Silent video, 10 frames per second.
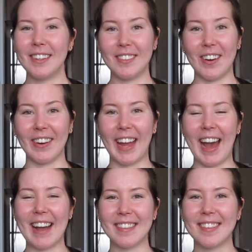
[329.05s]
dog or
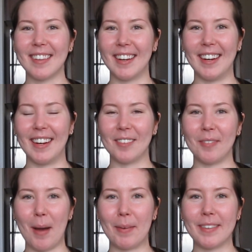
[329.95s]
cats,
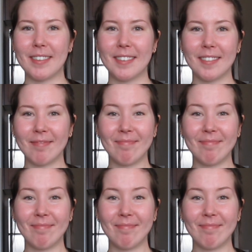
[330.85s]
rabbits,